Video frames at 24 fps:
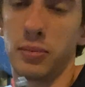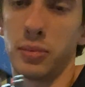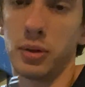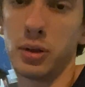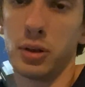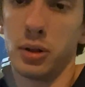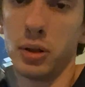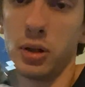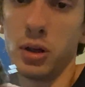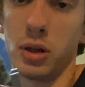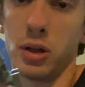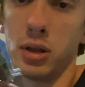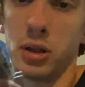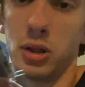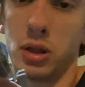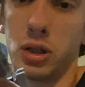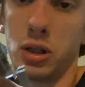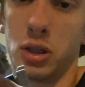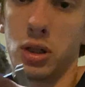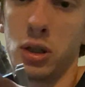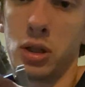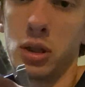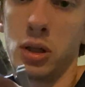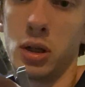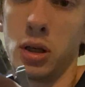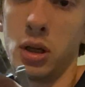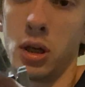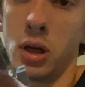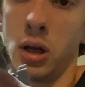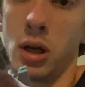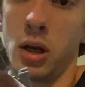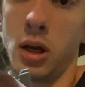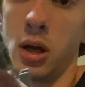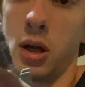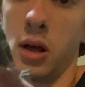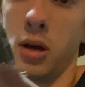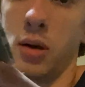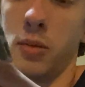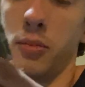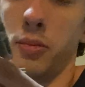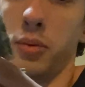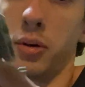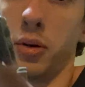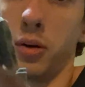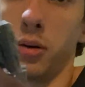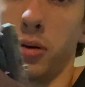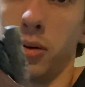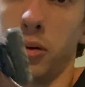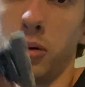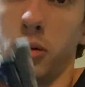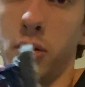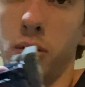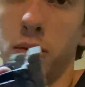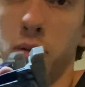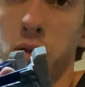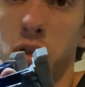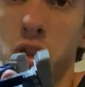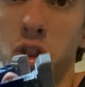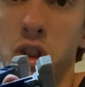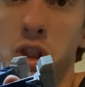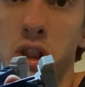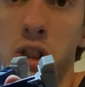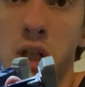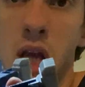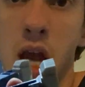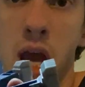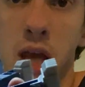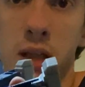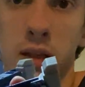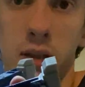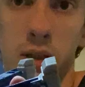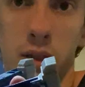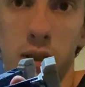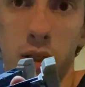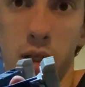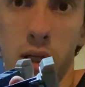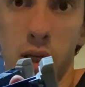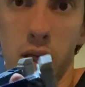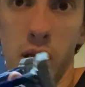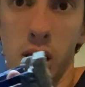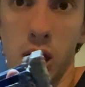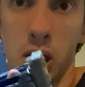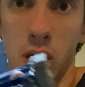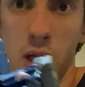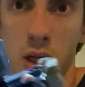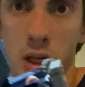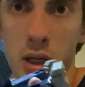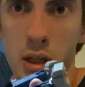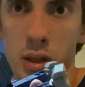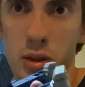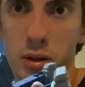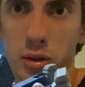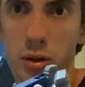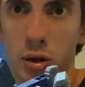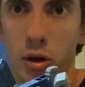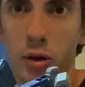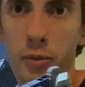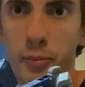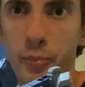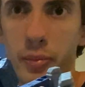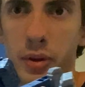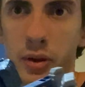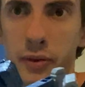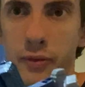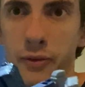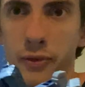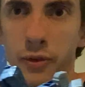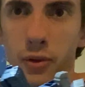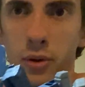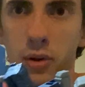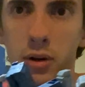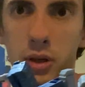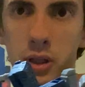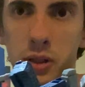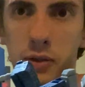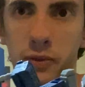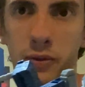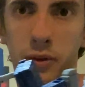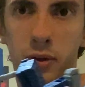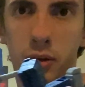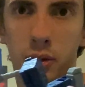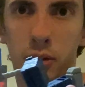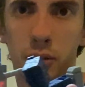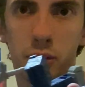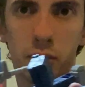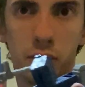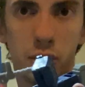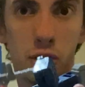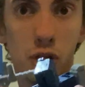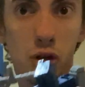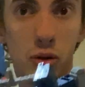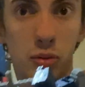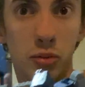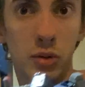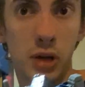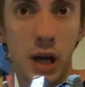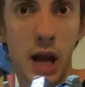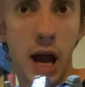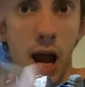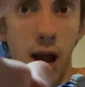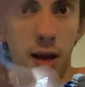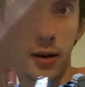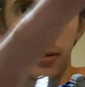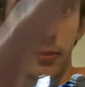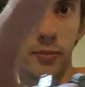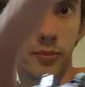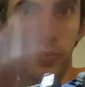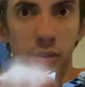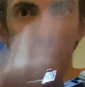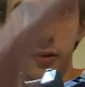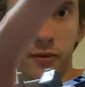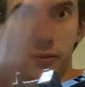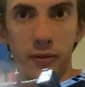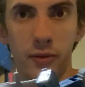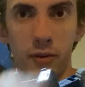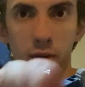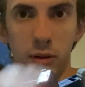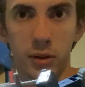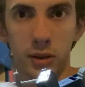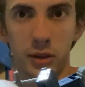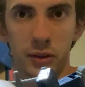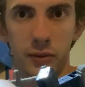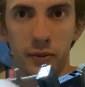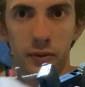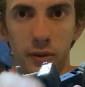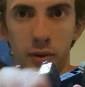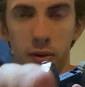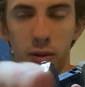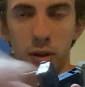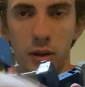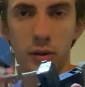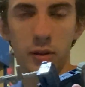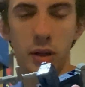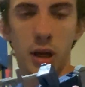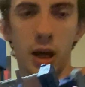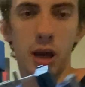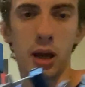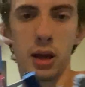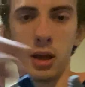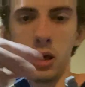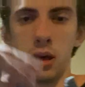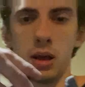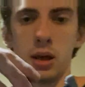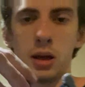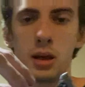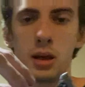push, pull gently. Don't be forceful. Do not be forceful, okay?